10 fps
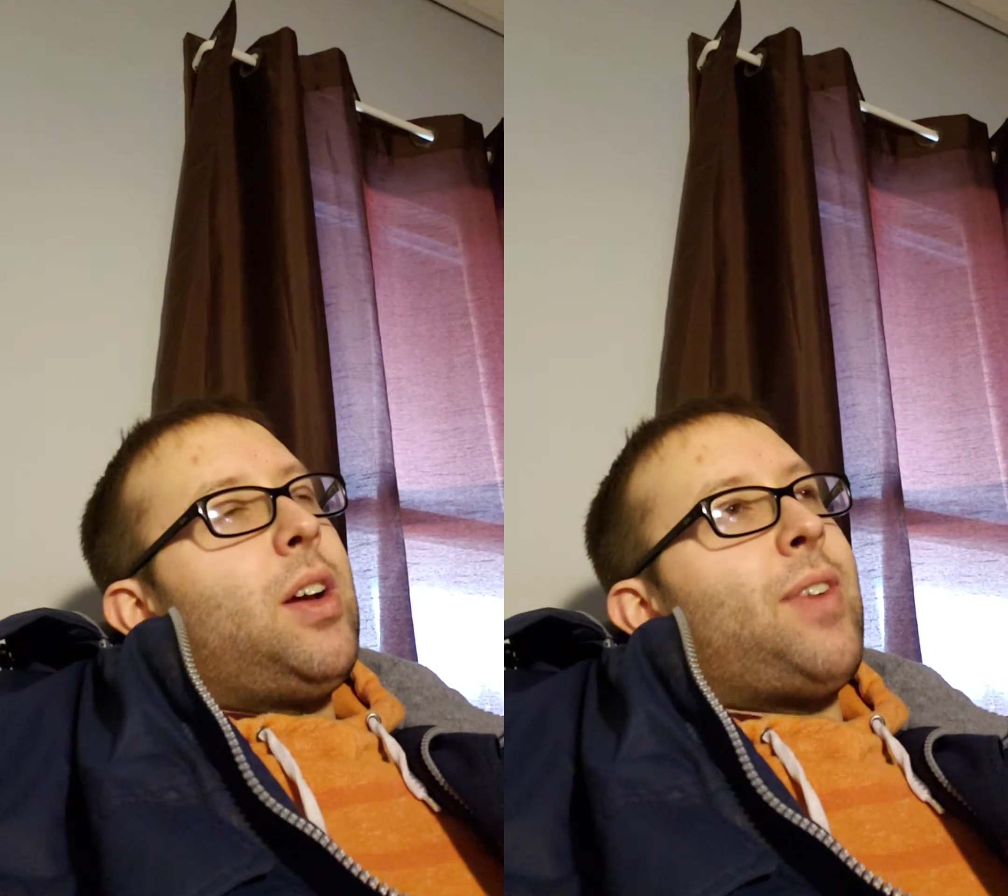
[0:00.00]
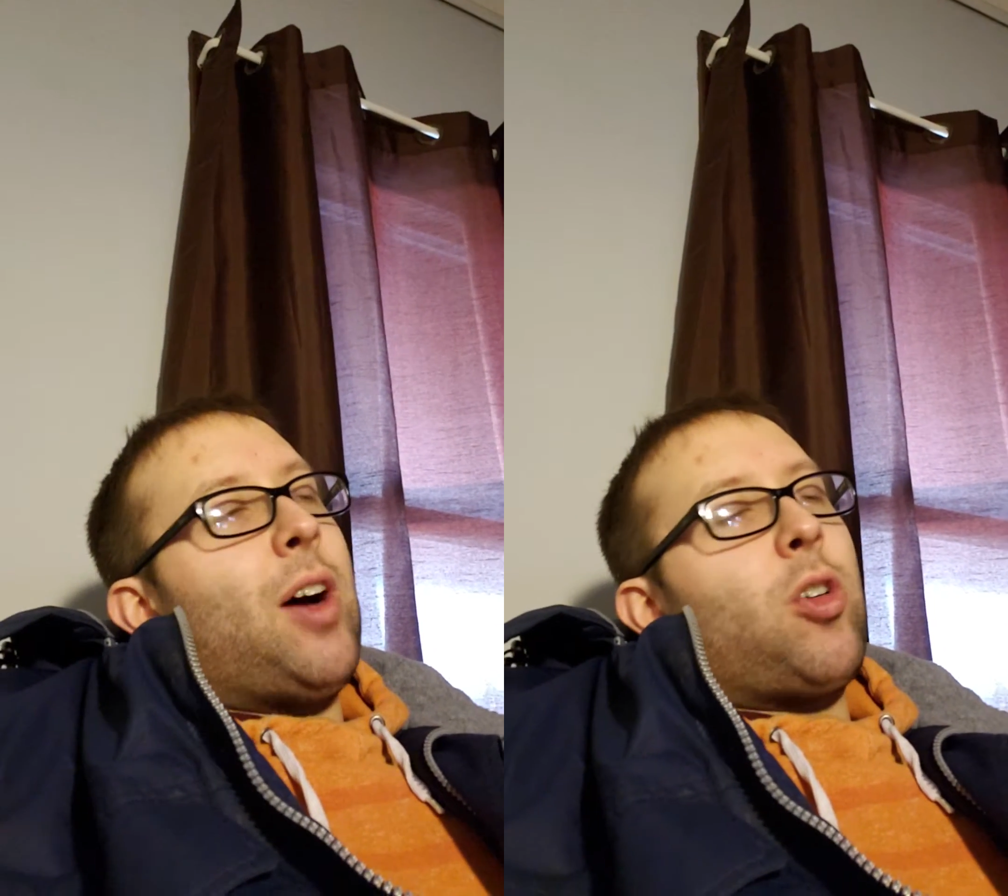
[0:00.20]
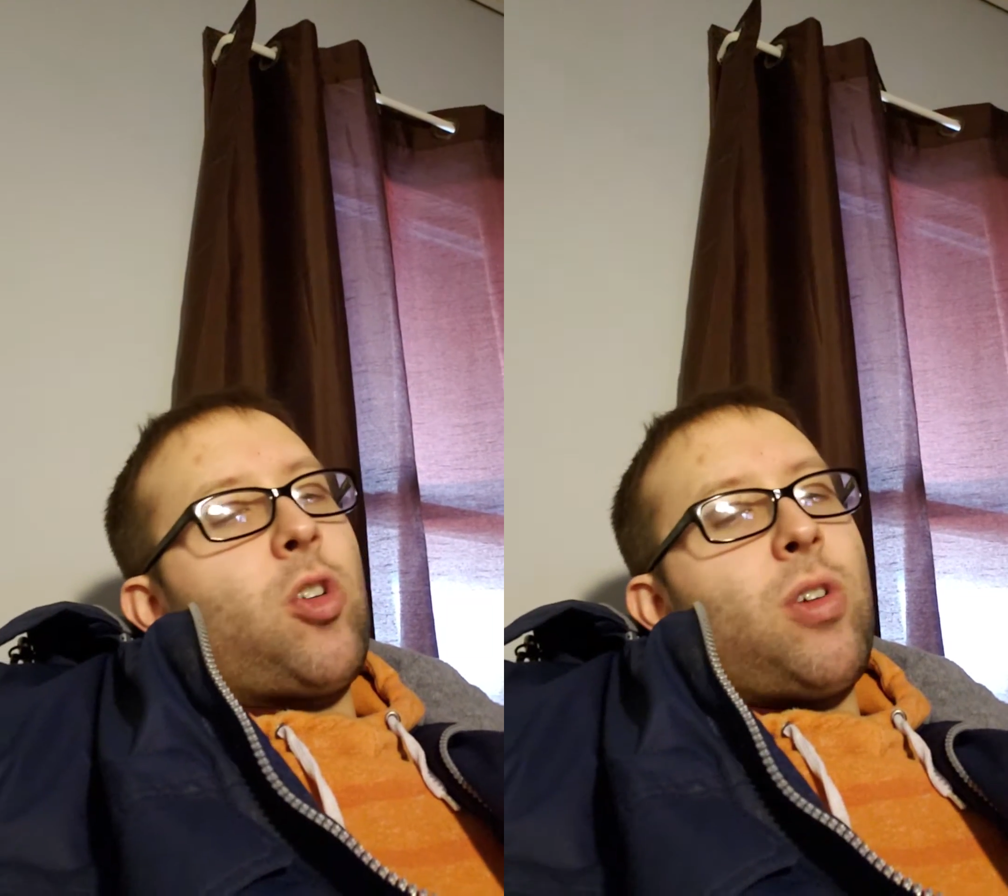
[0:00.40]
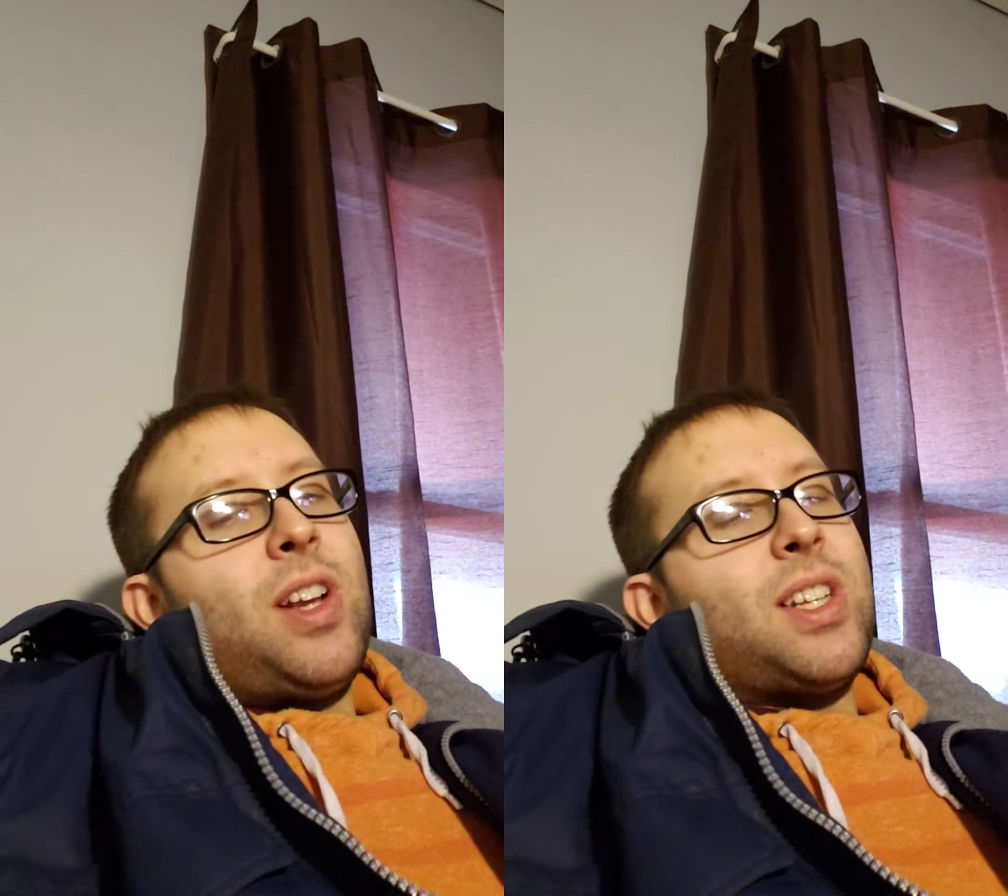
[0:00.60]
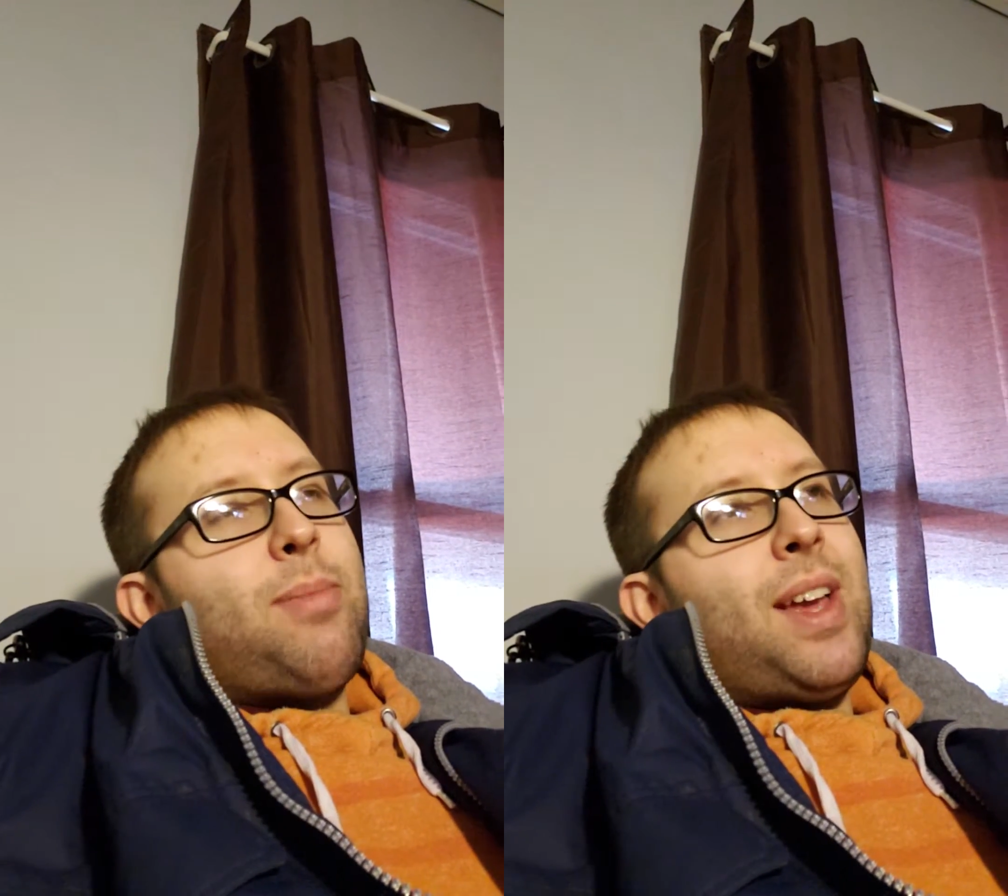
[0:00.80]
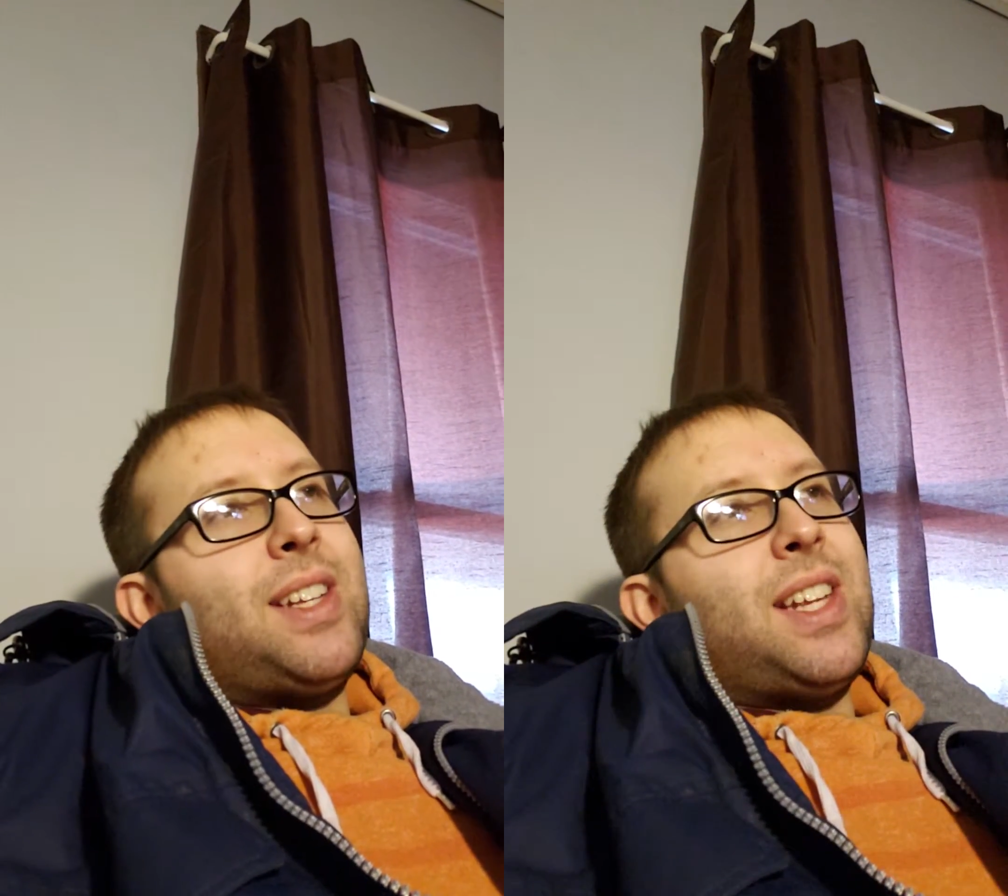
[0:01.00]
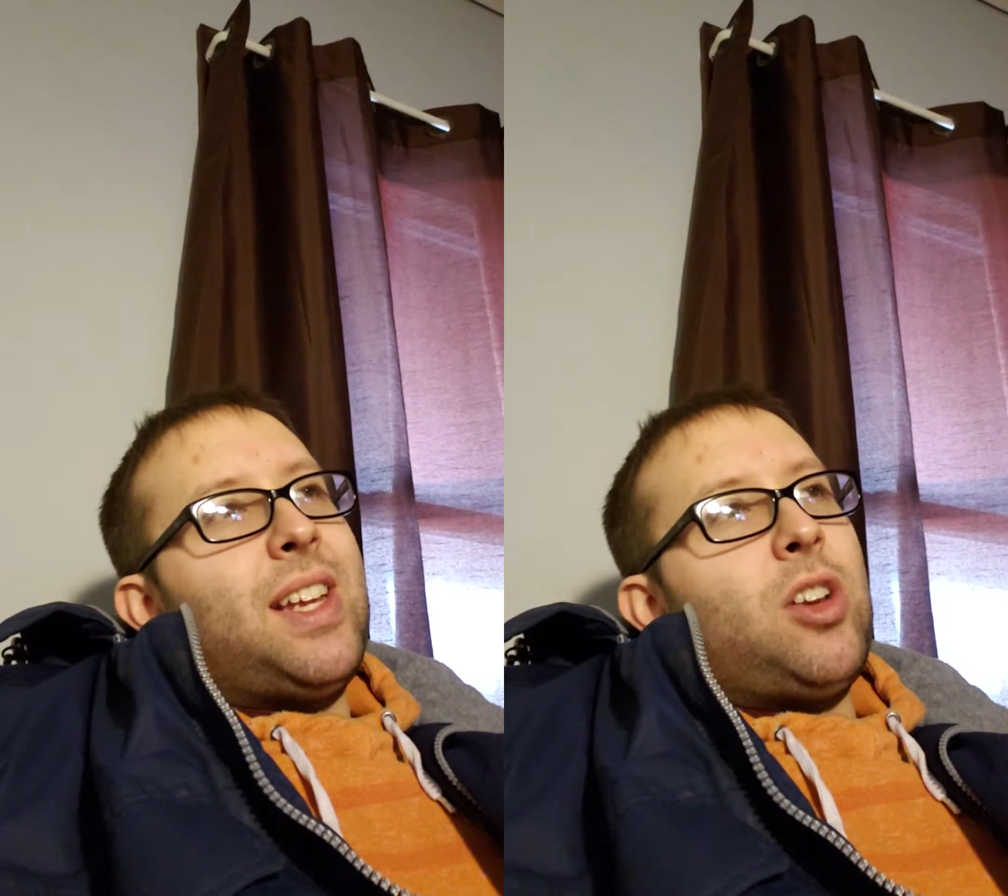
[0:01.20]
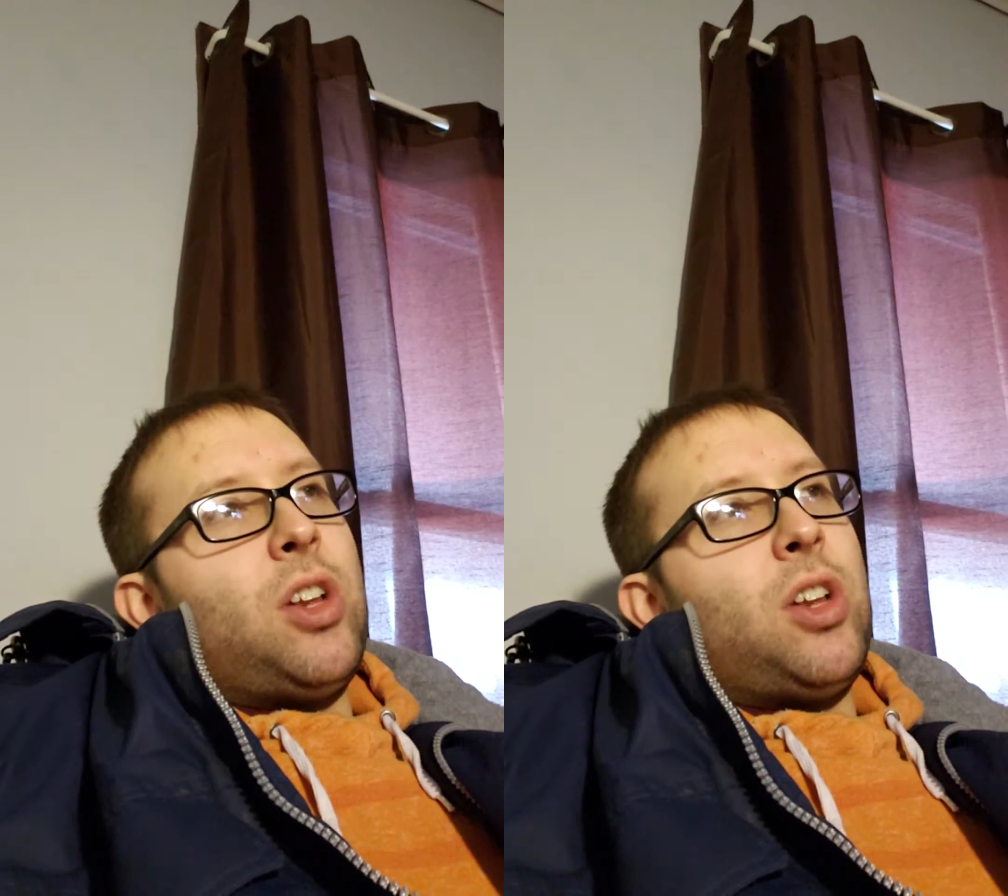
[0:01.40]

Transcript: Valkyrie's amazing